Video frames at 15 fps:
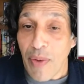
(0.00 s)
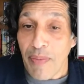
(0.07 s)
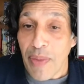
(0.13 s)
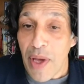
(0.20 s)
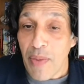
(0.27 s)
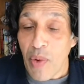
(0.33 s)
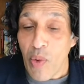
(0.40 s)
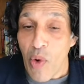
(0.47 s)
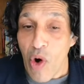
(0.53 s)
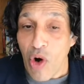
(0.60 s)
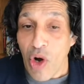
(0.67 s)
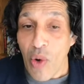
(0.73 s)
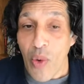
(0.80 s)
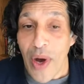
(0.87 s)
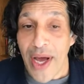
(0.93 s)
people
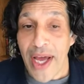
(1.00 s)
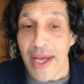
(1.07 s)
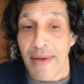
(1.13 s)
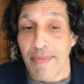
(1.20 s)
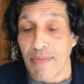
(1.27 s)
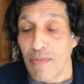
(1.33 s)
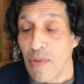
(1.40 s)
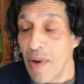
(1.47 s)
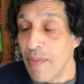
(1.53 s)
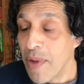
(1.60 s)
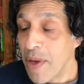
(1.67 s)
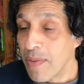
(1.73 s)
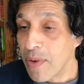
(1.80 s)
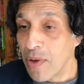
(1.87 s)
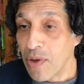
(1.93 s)
walk away, when
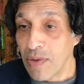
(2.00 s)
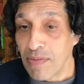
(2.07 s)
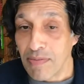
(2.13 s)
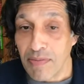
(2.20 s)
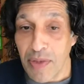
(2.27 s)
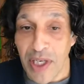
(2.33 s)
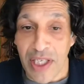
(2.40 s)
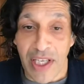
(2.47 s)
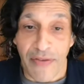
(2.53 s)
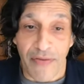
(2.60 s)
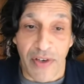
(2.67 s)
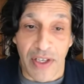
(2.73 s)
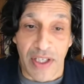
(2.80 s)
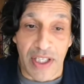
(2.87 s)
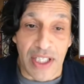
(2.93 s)
people bring
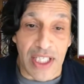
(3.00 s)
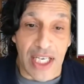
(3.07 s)
different